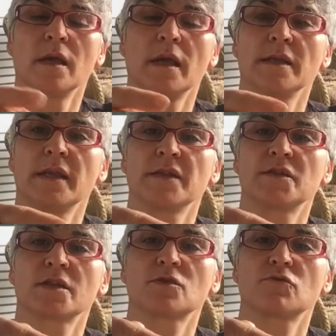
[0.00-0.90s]
and then
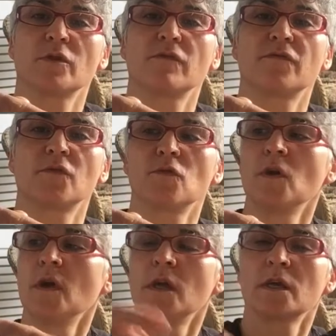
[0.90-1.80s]
just drill through,
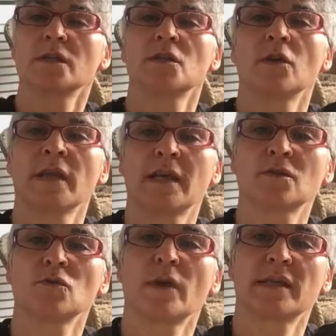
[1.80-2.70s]
because he only has
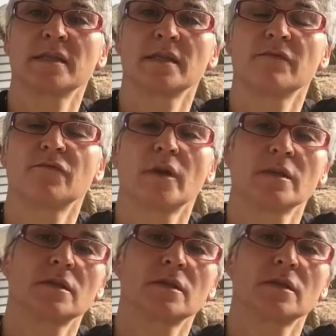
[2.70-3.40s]
2 legs in the front.